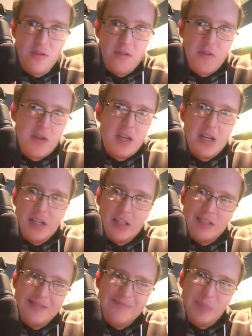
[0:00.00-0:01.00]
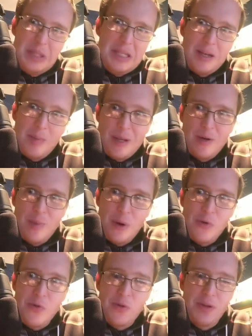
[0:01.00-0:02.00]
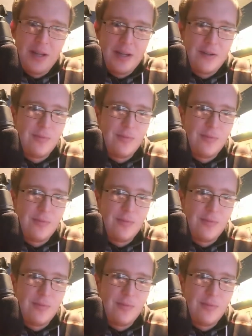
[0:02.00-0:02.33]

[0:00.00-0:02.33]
and just being a better person.